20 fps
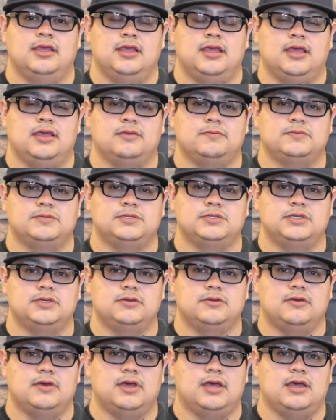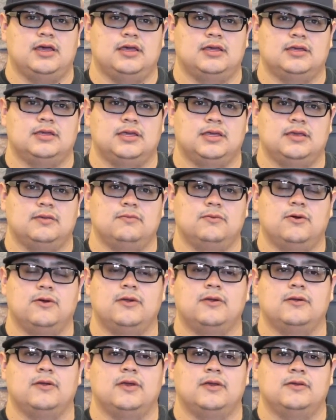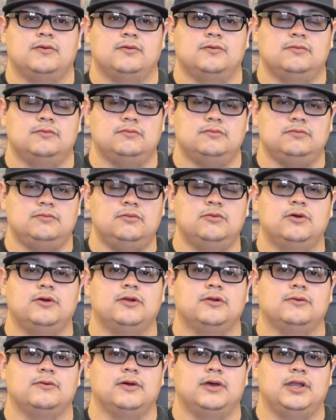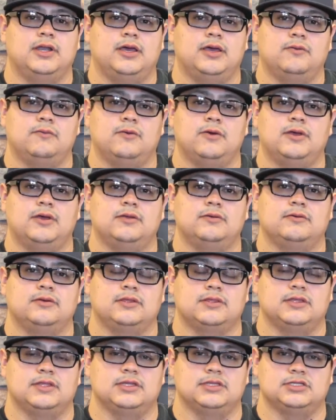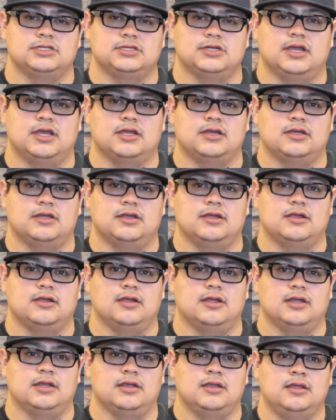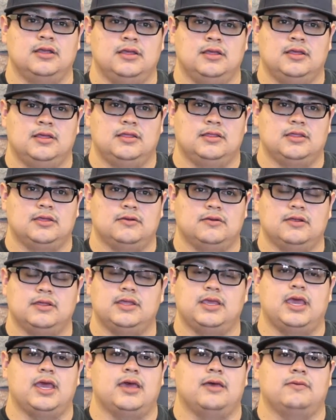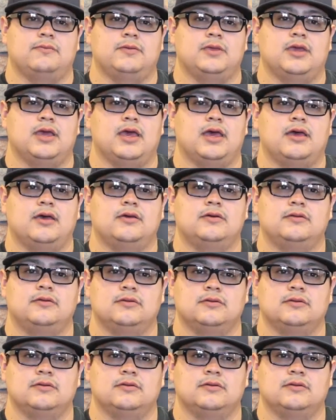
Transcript: helps you get more one-on-one with the instructor, and they really help you out.